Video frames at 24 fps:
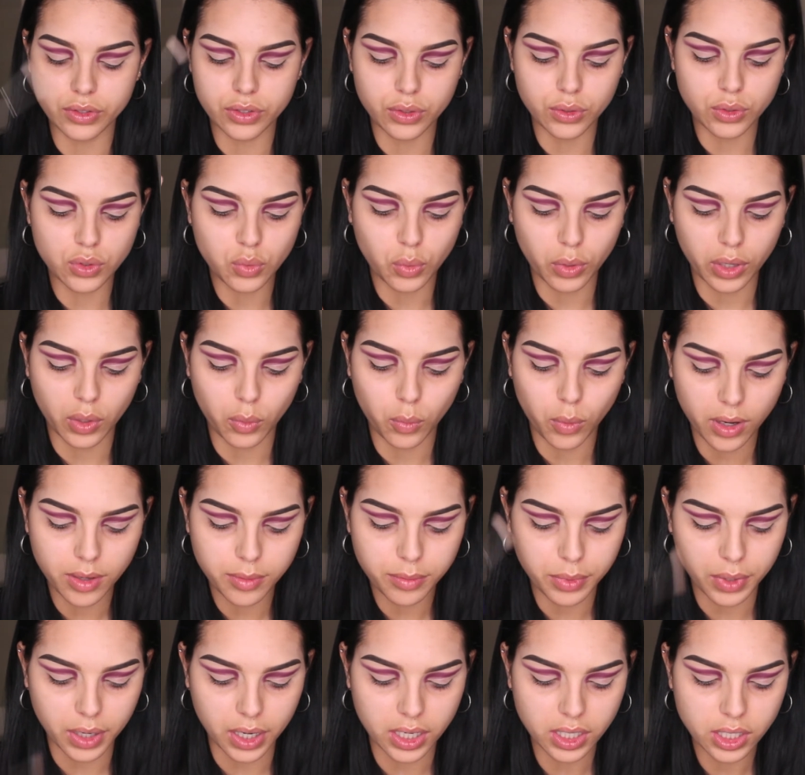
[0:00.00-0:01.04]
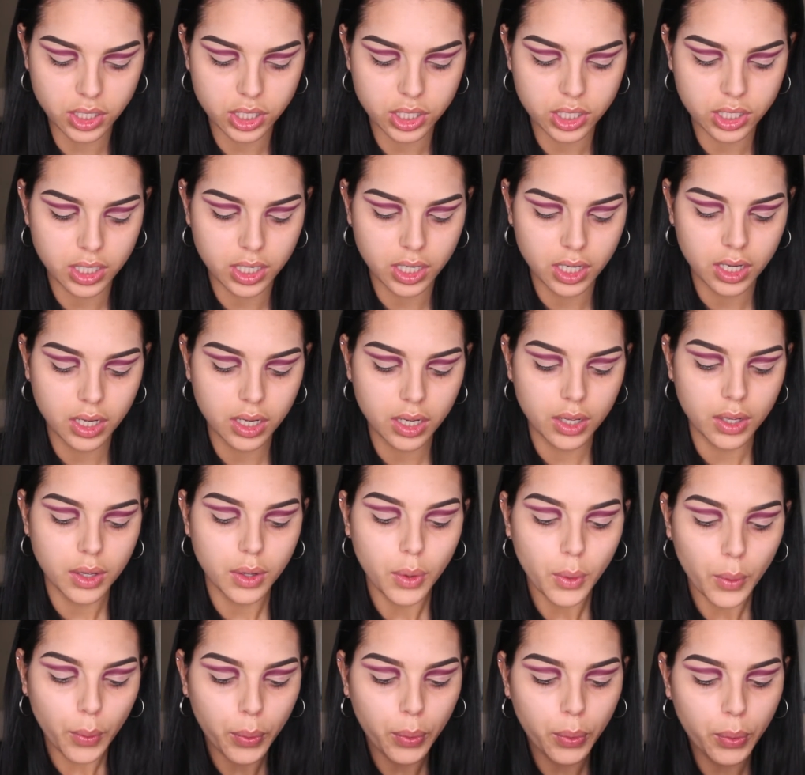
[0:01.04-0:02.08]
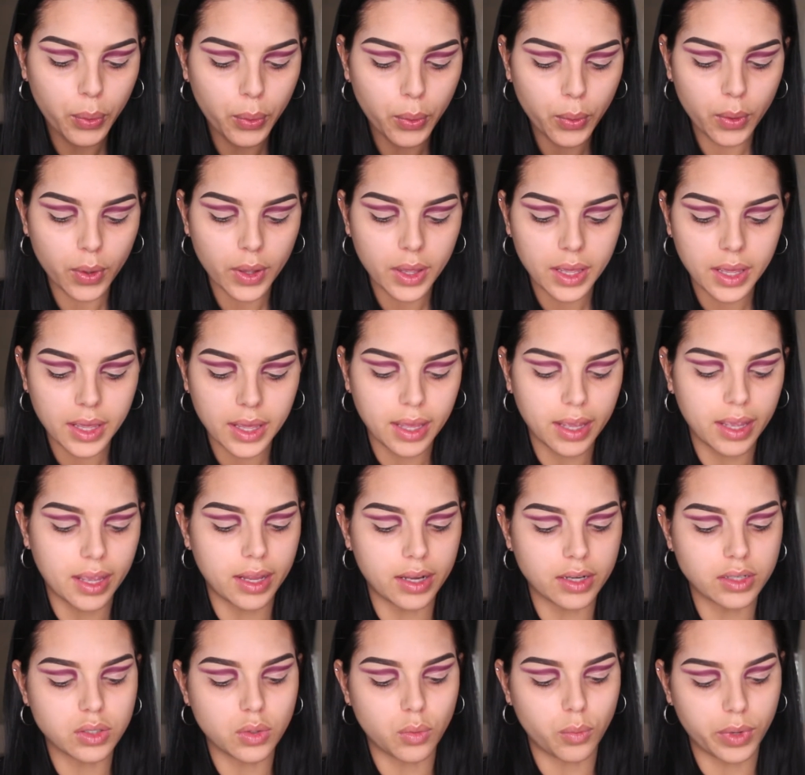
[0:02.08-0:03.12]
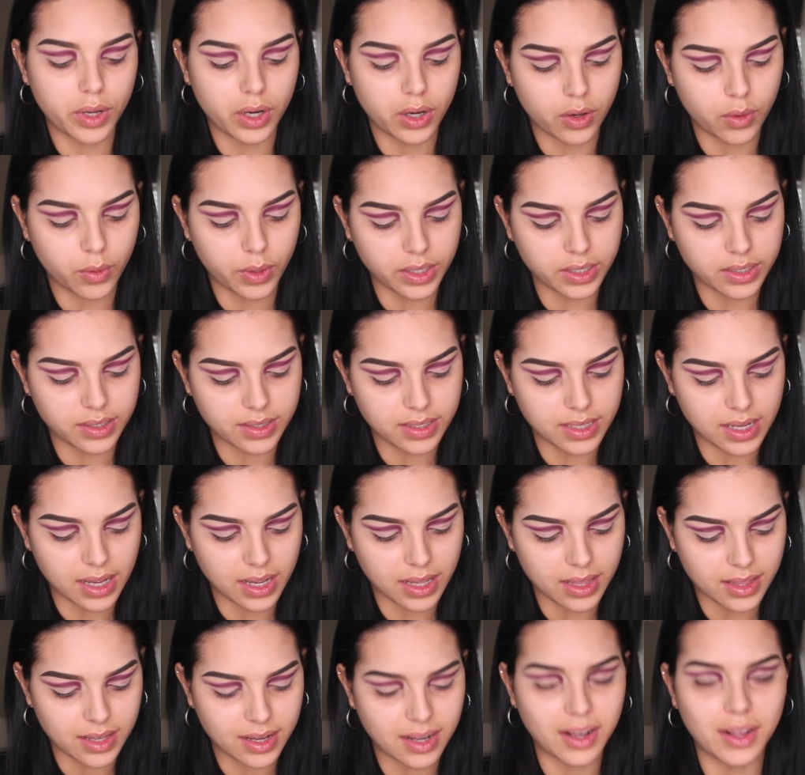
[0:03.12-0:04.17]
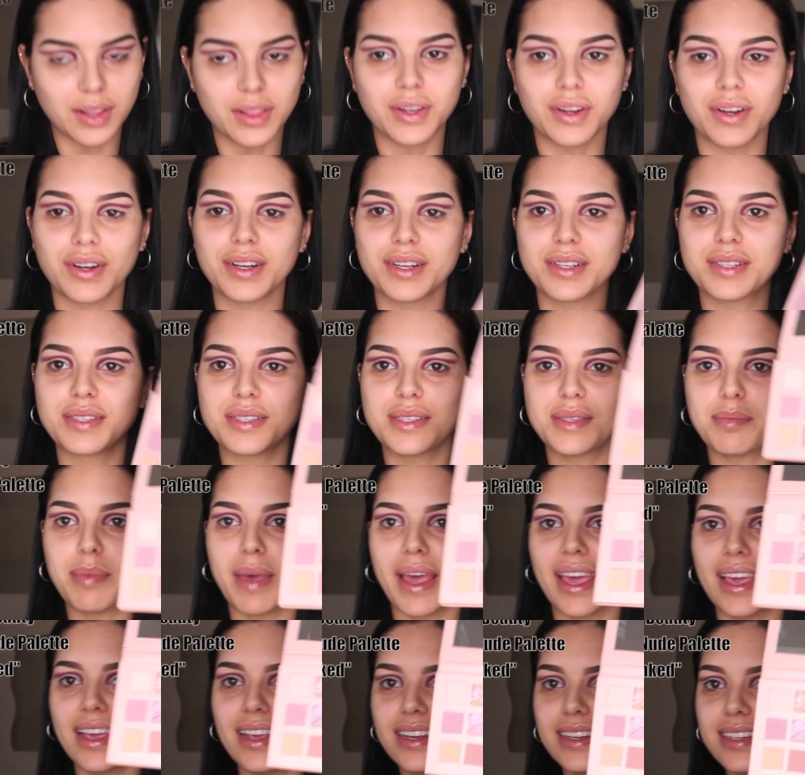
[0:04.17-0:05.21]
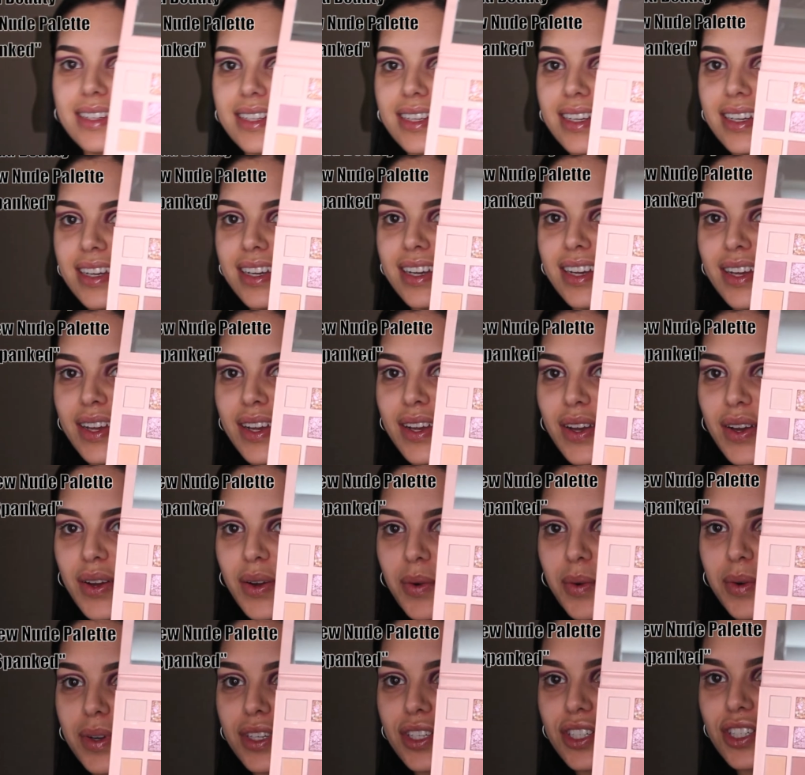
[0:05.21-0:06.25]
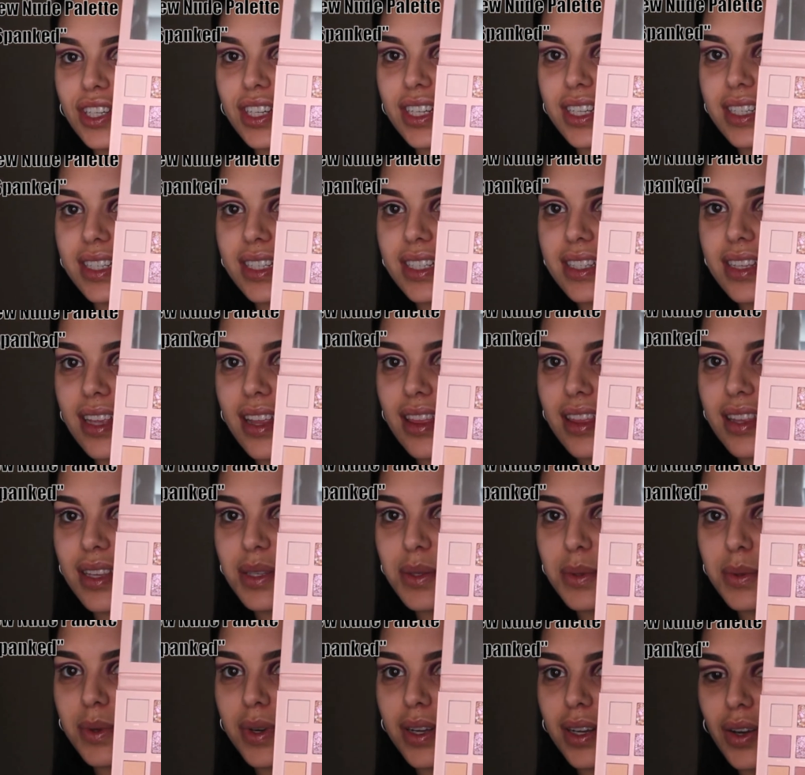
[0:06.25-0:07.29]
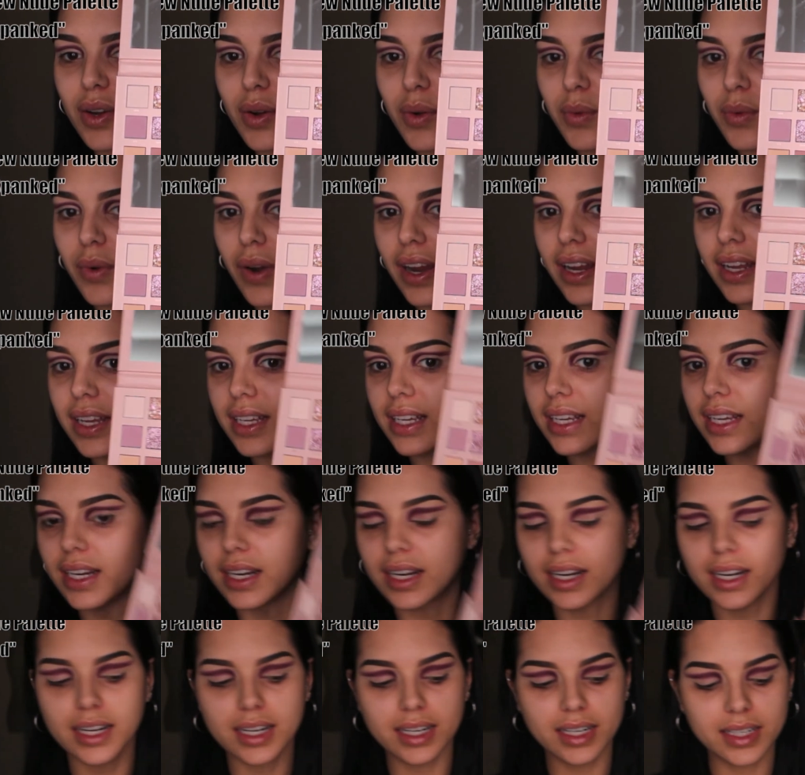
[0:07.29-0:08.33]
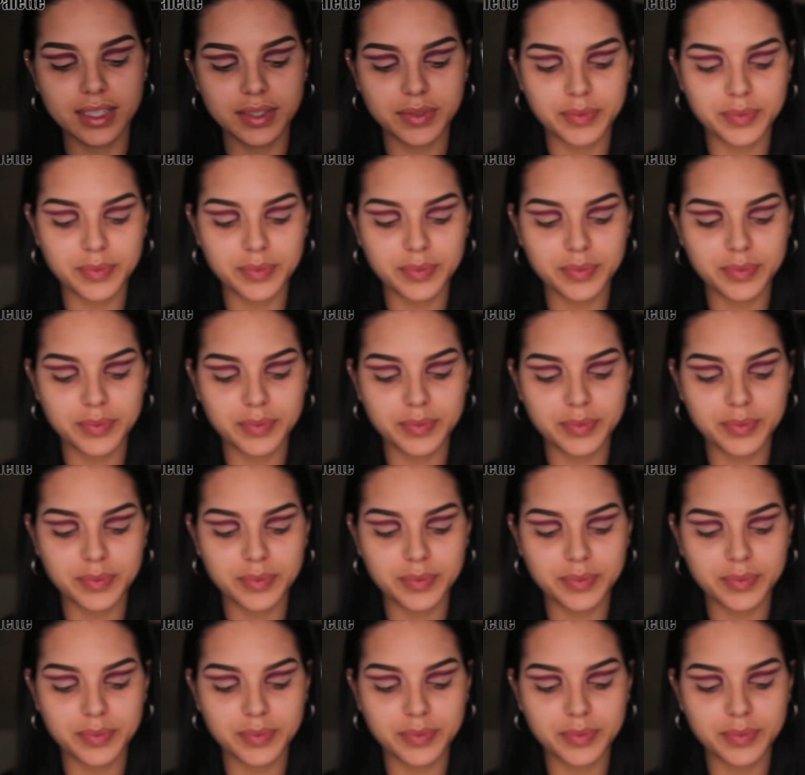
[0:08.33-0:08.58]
221 brush and we are going to take the color Spanked, which is this one right here.